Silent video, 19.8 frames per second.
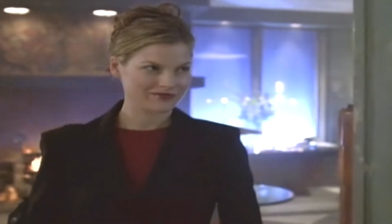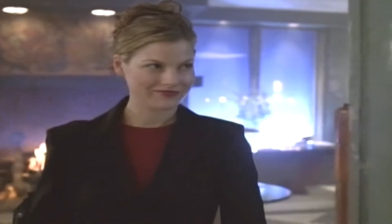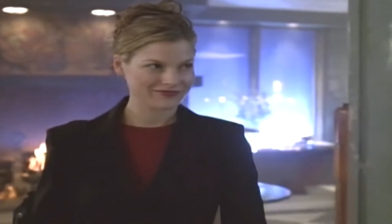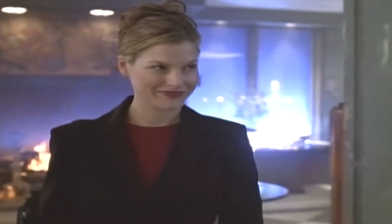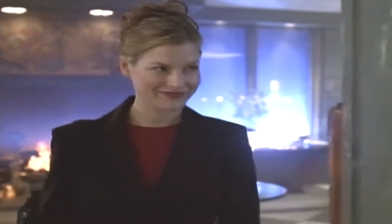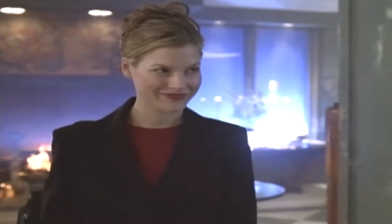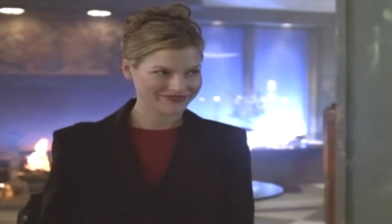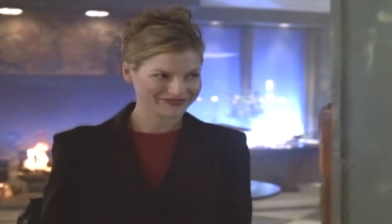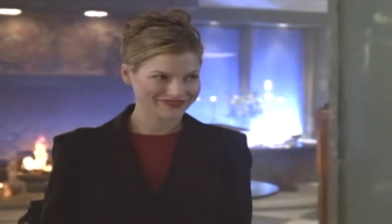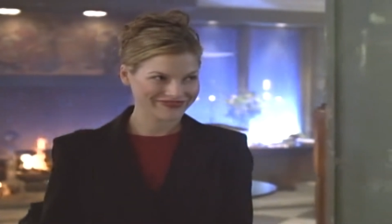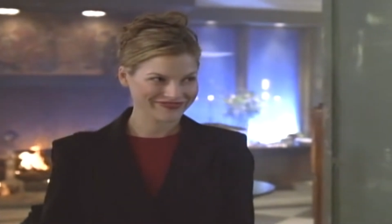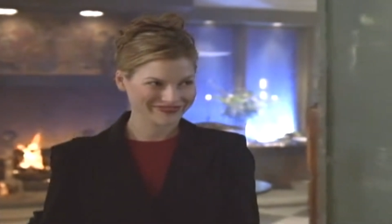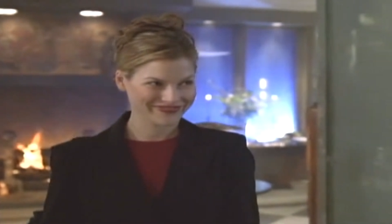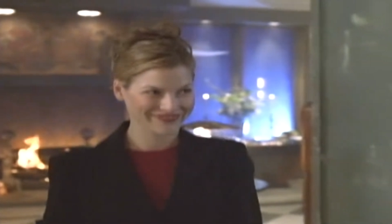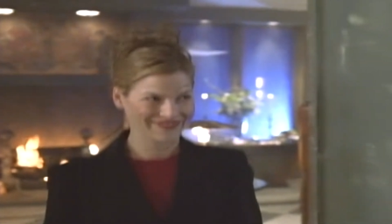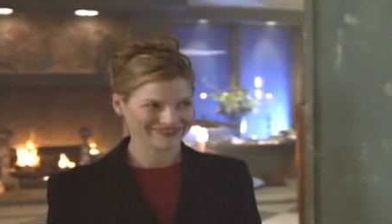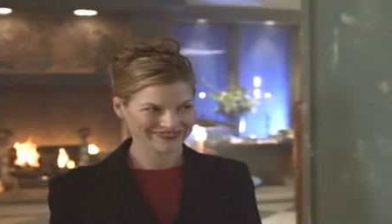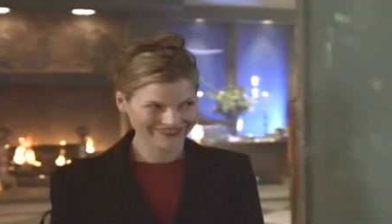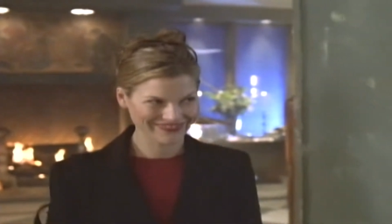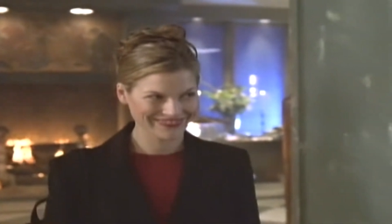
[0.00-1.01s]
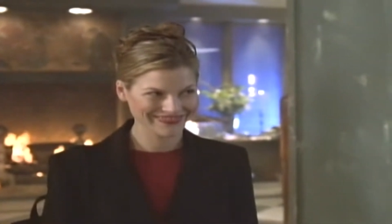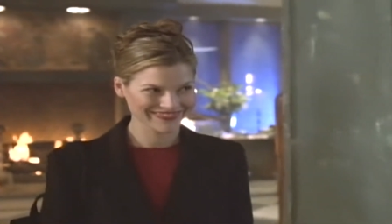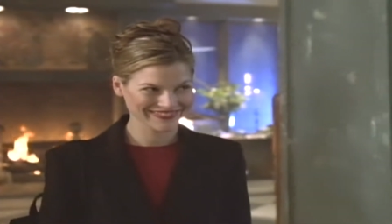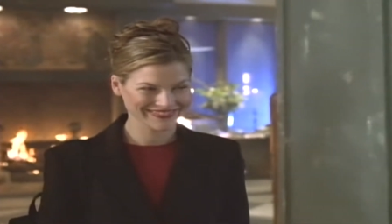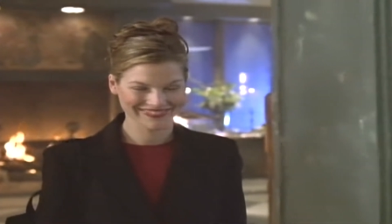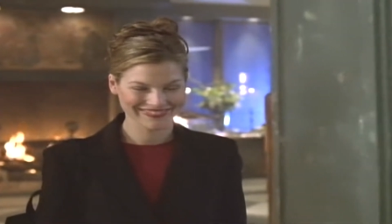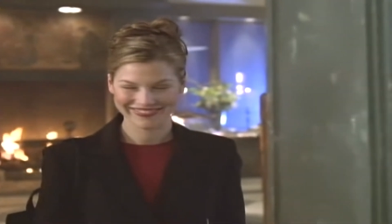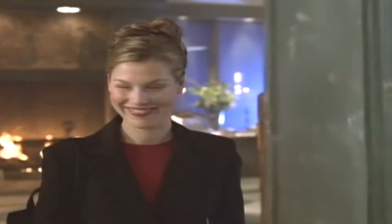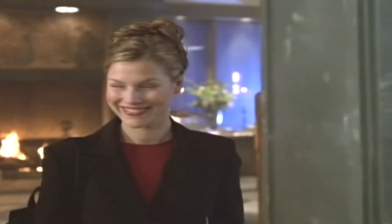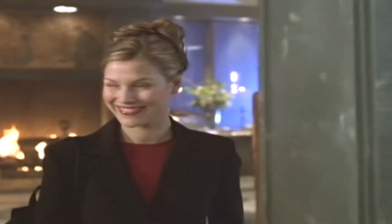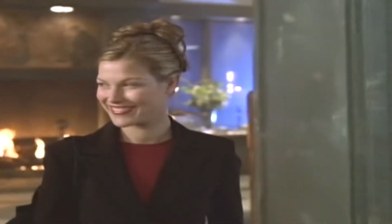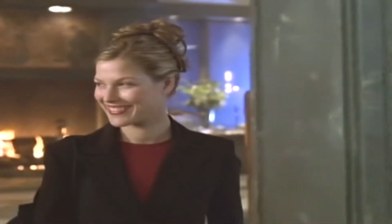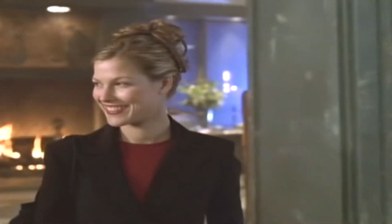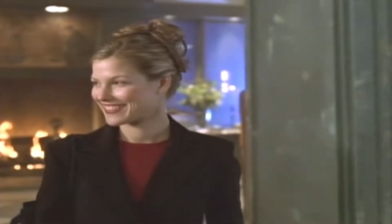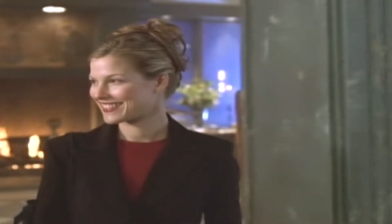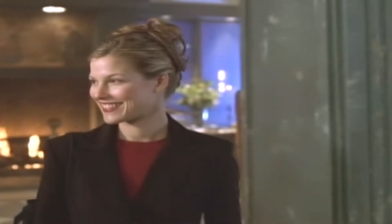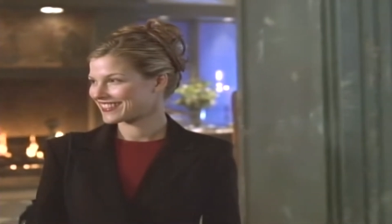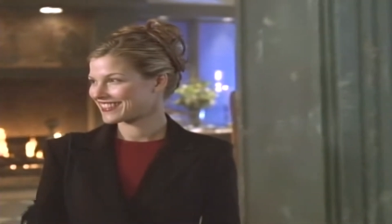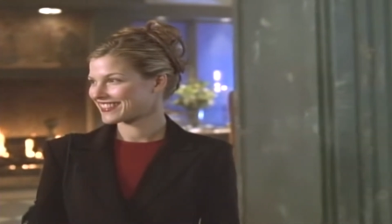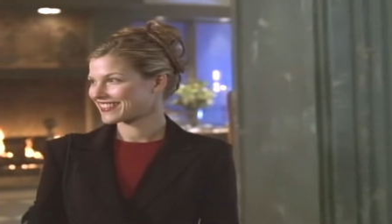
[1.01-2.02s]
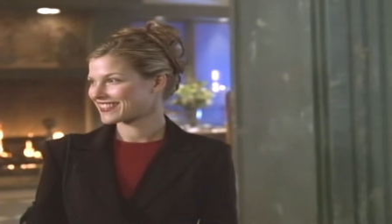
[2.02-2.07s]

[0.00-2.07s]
had this sort of girl next door quality,